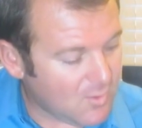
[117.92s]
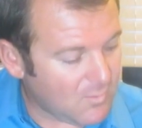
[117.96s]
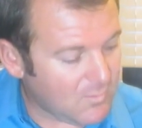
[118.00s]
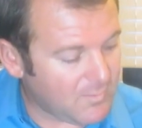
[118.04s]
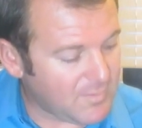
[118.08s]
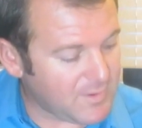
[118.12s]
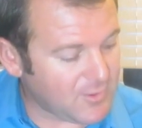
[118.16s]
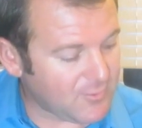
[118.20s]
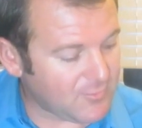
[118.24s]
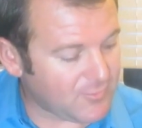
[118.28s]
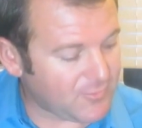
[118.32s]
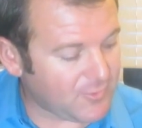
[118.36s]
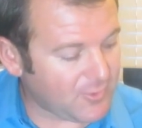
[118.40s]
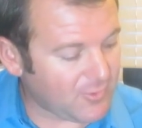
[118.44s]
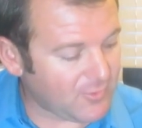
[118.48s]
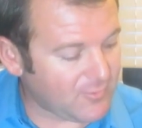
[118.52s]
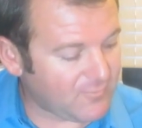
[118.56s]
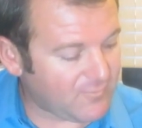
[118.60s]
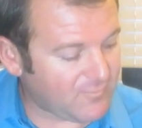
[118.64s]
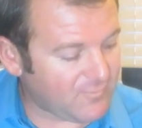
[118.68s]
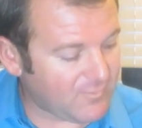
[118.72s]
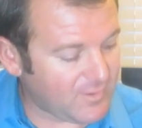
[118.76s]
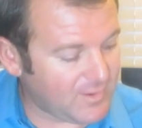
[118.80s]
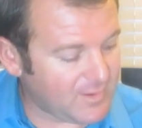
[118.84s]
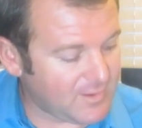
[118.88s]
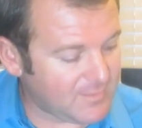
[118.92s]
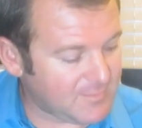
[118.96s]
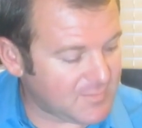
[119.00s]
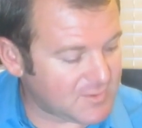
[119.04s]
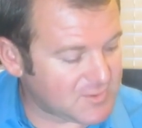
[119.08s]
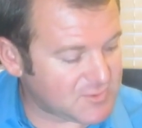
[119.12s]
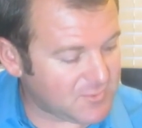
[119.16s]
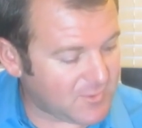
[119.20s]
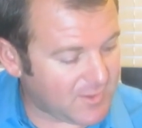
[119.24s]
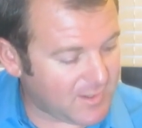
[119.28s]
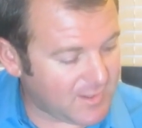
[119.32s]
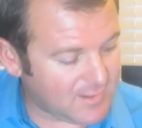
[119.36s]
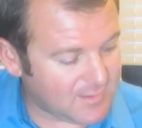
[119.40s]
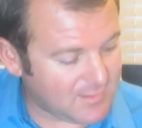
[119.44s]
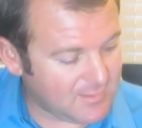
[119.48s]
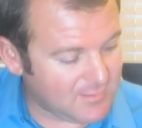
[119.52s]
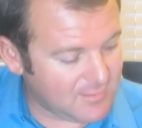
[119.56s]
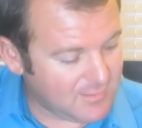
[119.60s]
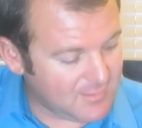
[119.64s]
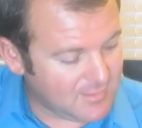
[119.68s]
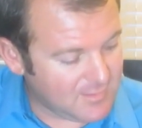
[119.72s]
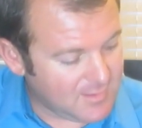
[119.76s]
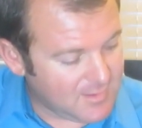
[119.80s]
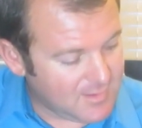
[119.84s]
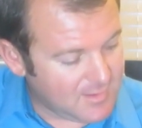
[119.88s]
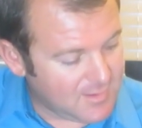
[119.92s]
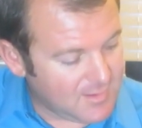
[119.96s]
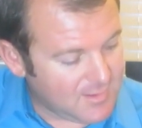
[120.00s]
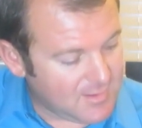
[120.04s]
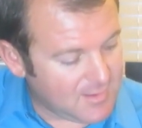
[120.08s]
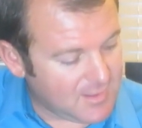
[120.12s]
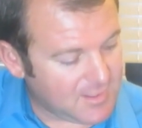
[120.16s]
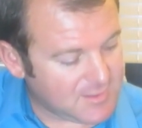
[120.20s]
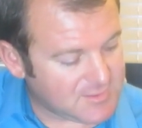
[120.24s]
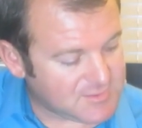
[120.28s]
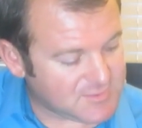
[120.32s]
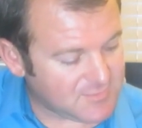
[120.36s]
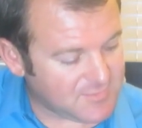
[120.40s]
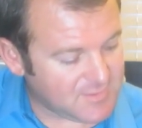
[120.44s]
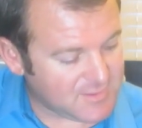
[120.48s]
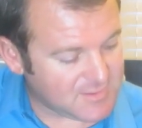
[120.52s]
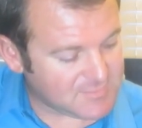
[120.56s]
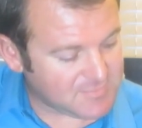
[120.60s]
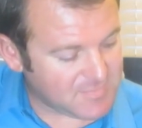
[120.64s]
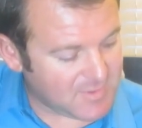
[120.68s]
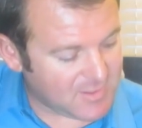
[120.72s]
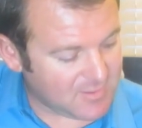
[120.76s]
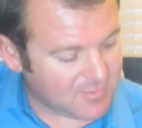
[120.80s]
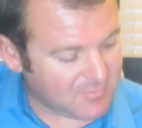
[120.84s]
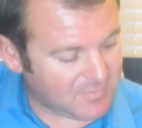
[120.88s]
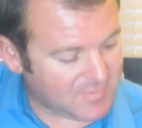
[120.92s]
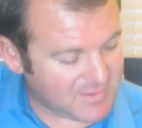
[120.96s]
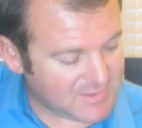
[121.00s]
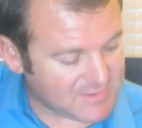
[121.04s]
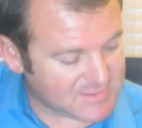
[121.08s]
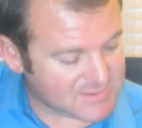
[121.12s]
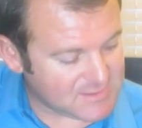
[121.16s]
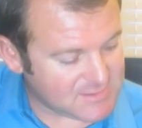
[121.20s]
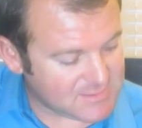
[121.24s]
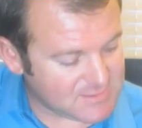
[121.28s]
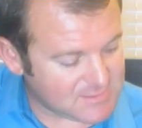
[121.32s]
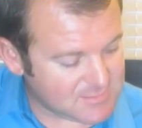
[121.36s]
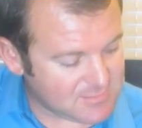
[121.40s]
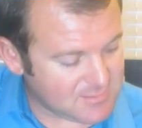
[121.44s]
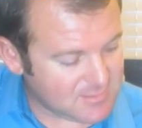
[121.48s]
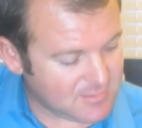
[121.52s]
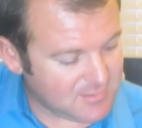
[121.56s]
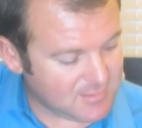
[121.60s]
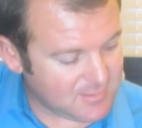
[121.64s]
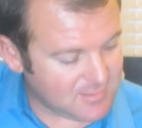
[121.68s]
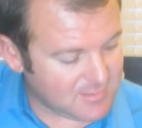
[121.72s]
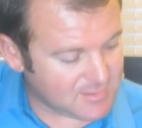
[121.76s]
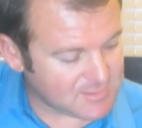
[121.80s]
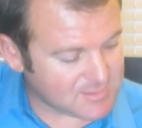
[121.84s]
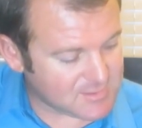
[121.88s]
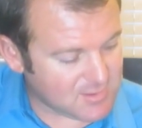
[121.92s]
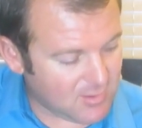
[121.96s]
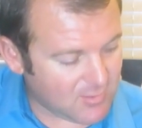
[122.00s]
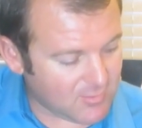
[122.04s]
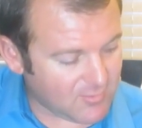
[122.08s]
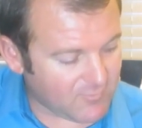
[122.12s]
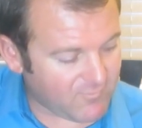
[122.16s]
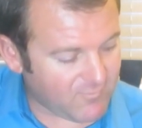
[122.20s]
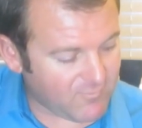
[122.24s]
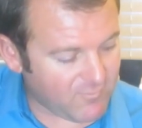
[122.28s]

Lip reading: will be your 3rd fret in between each of these metal pieces. Is called a